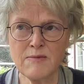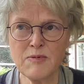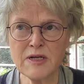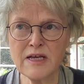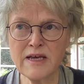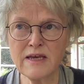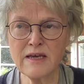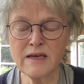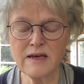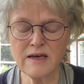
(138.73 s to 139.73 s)
But
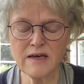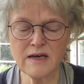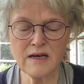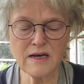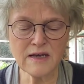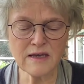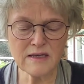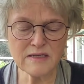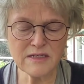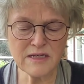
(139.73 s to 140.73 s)
I
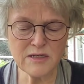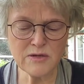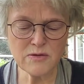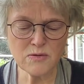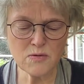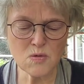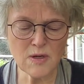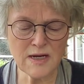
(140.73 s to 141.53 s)
continue